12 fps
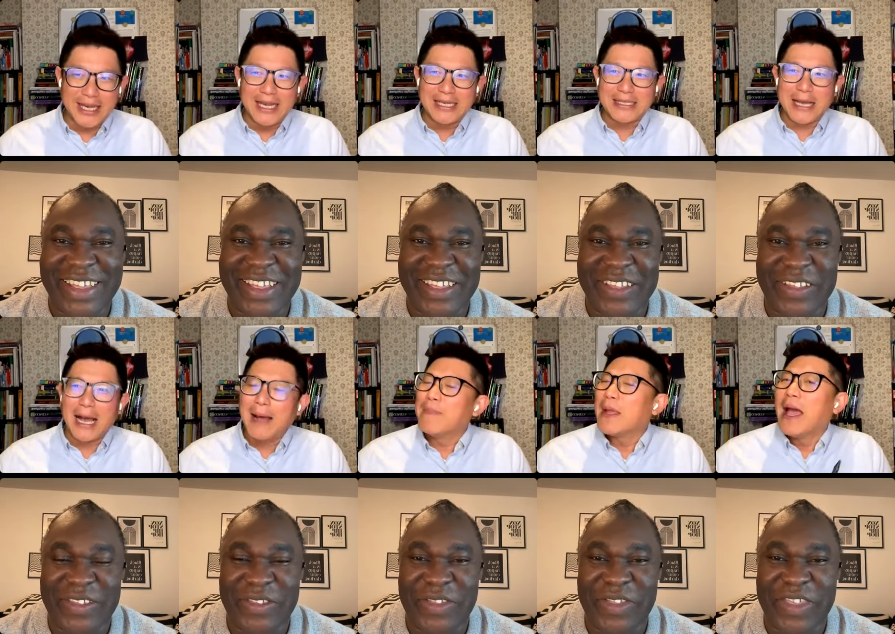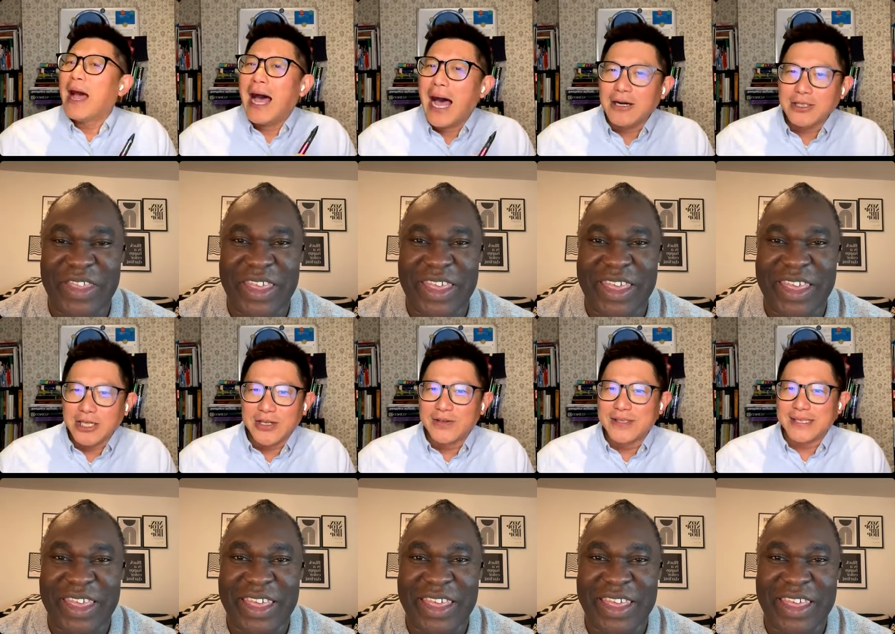Speaker 1: is uh, how do
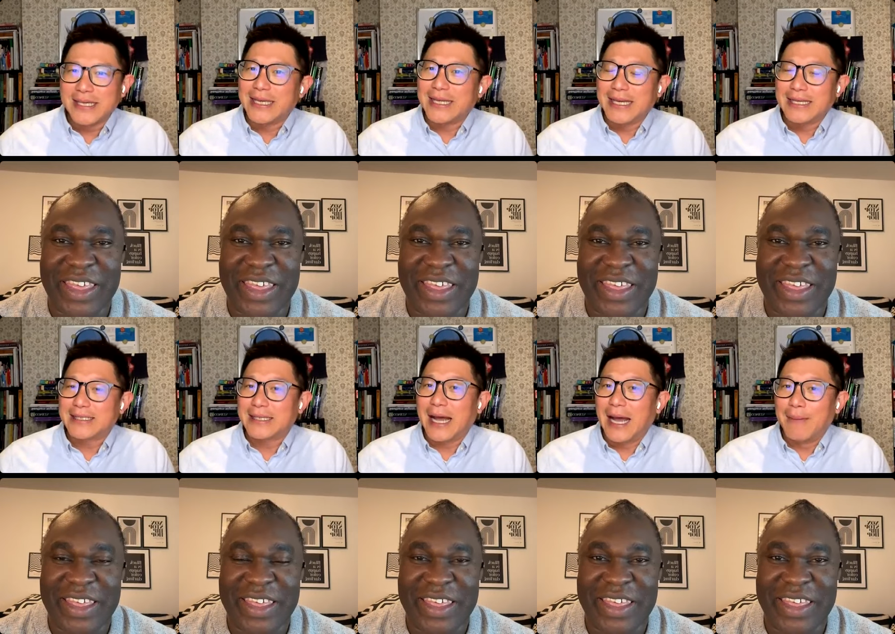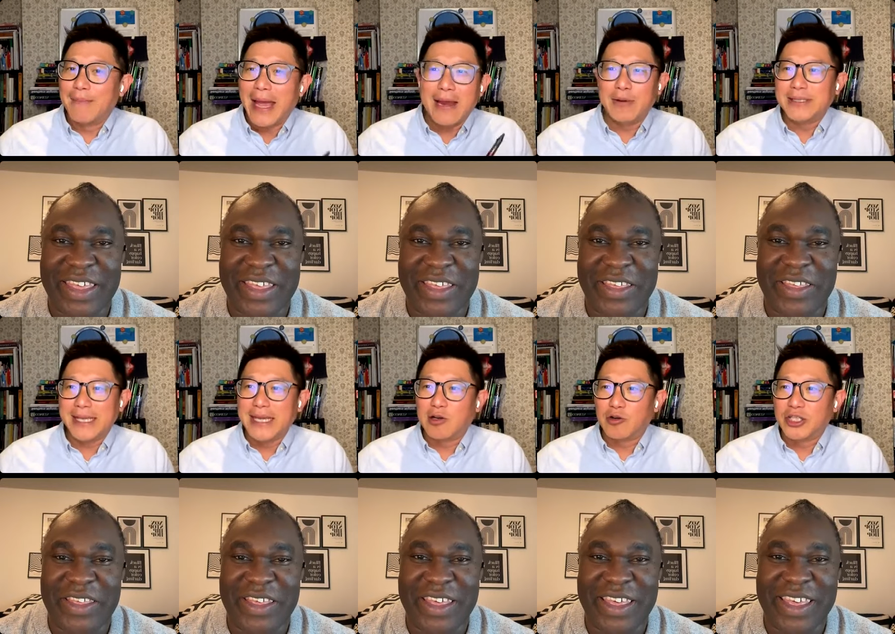you see this um, Aries
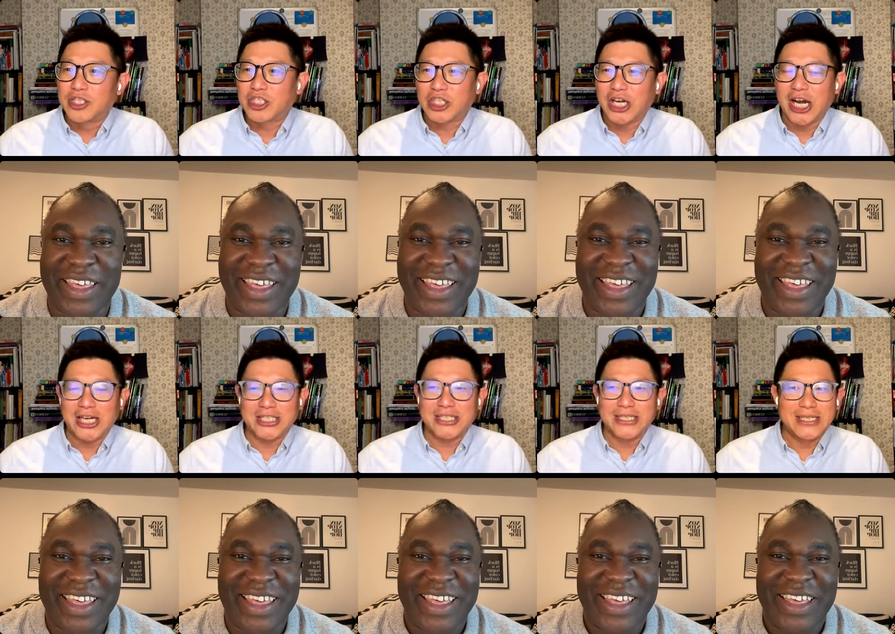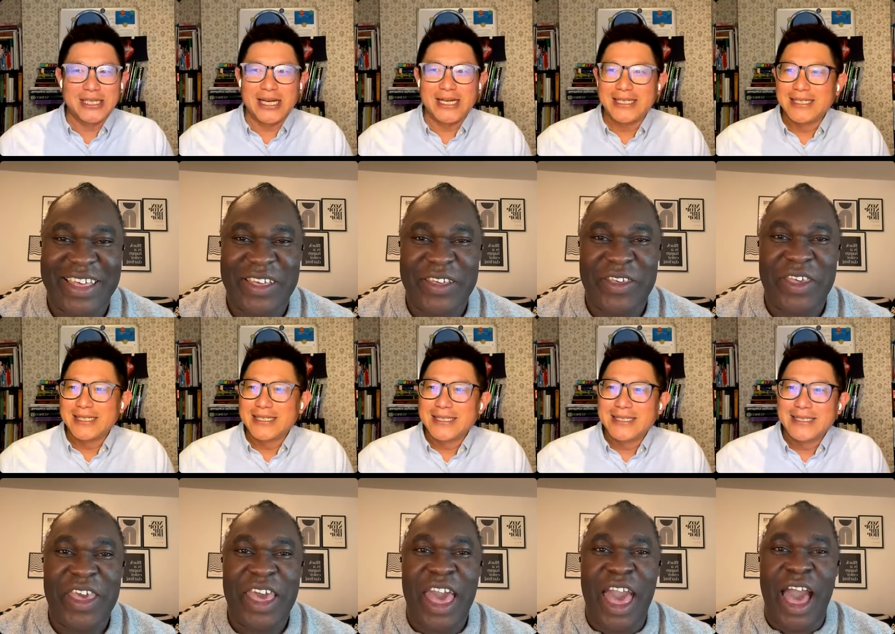ingress chart?
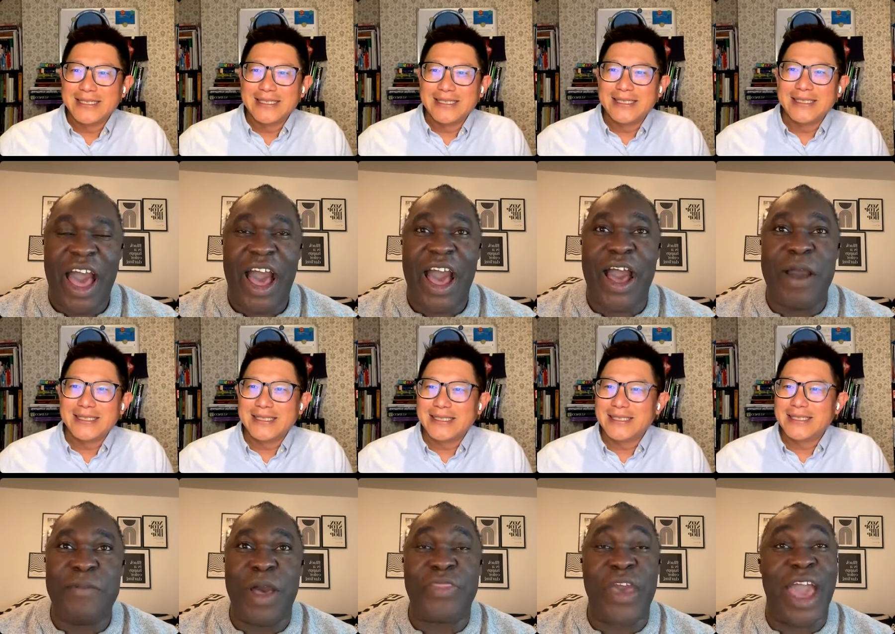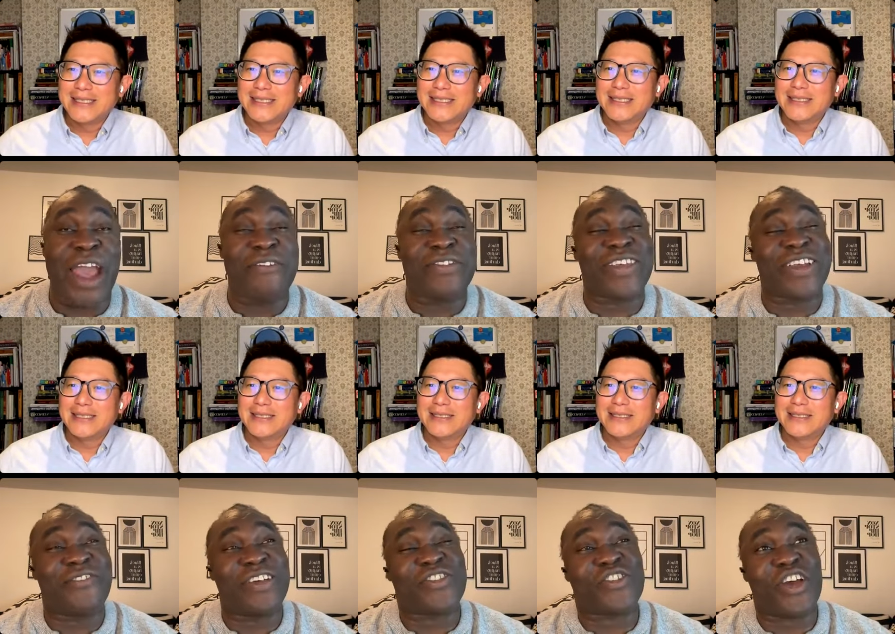
Speaker 2: Um, the Aries
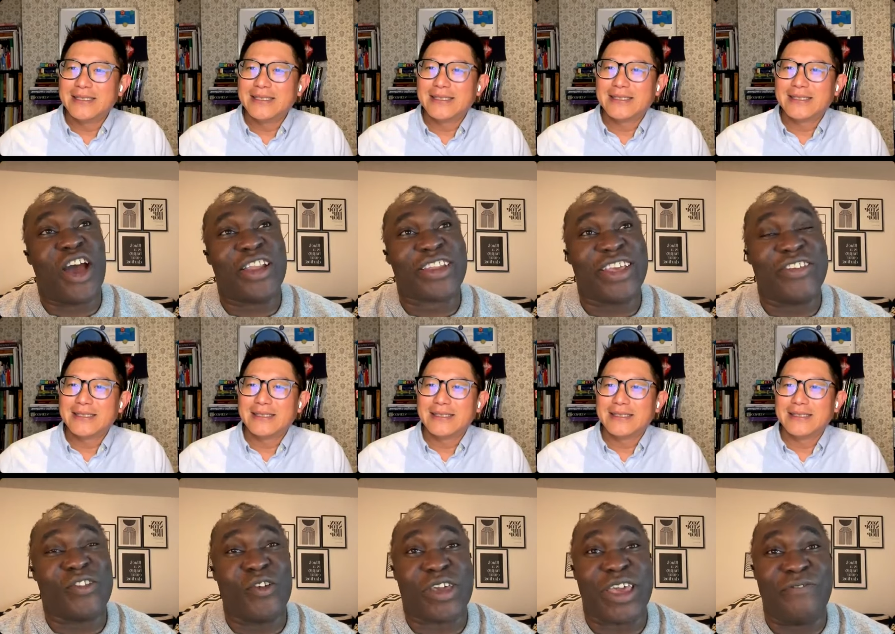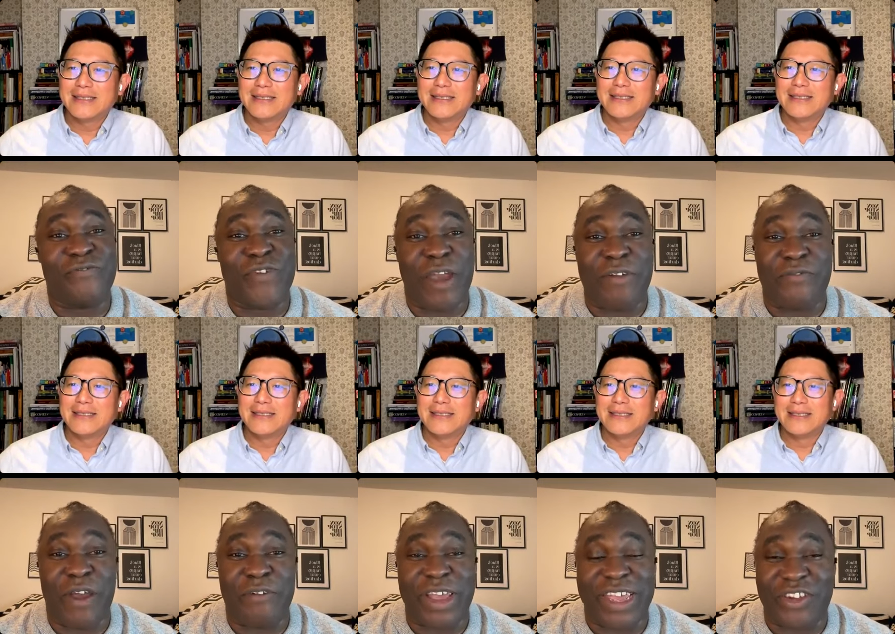Ingress chart is looking very,
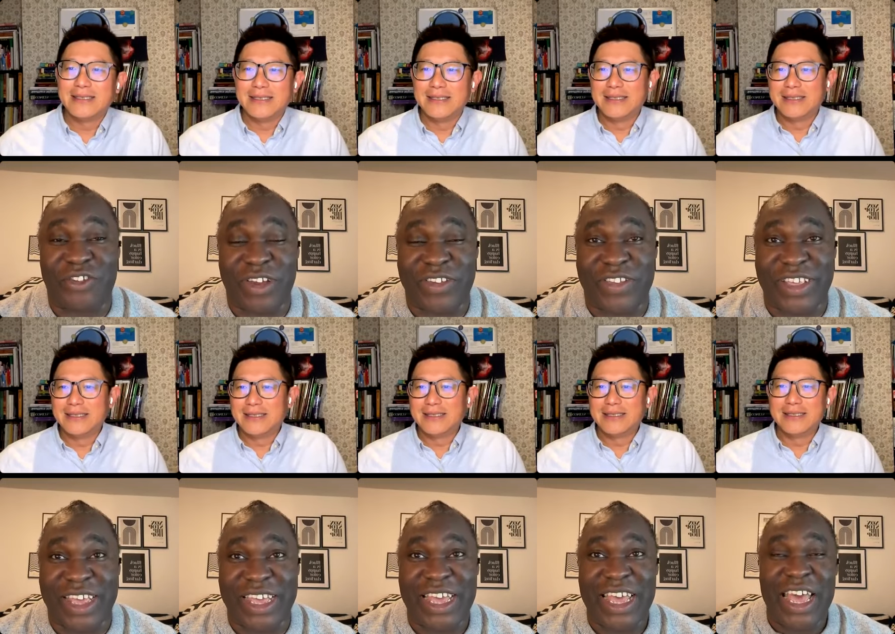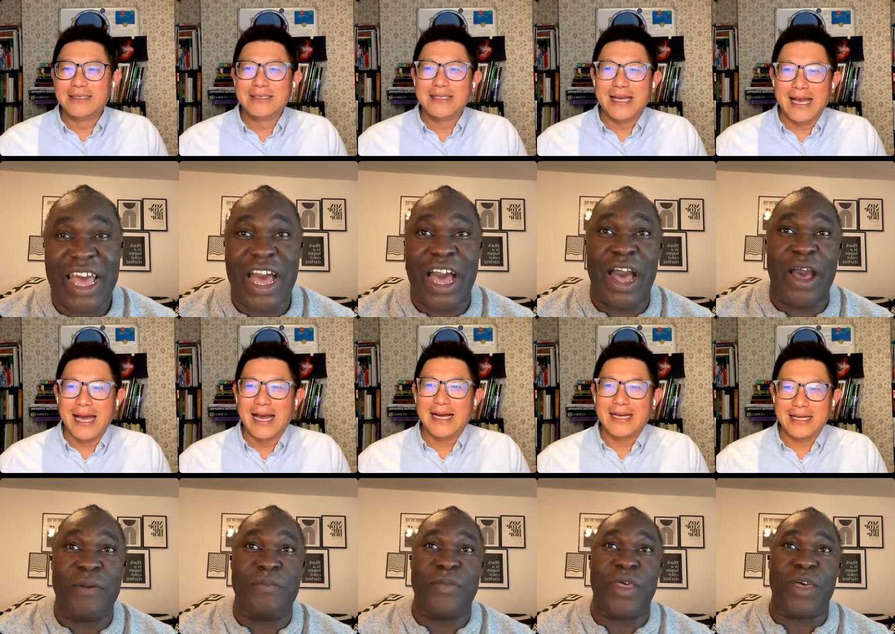very interesting
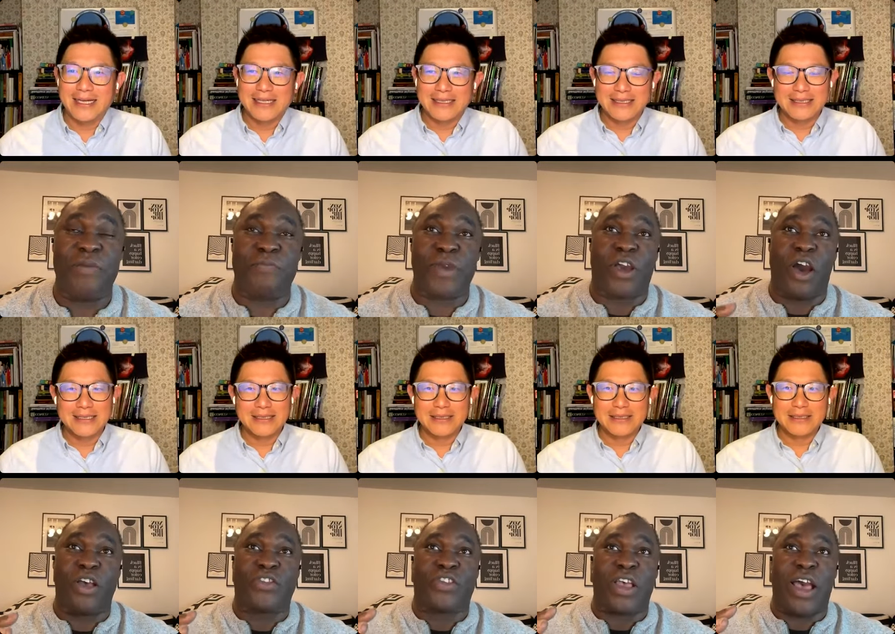um, yeah. because